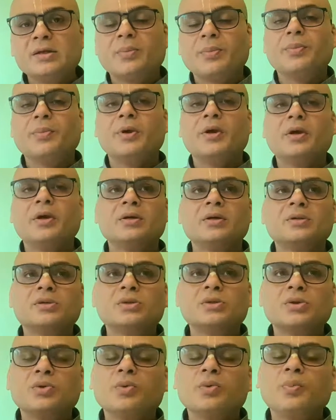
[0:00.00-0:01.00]
appeared
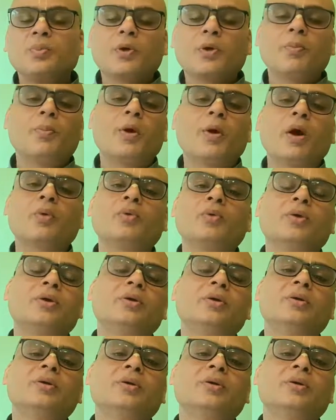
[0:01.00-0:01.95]
is to propound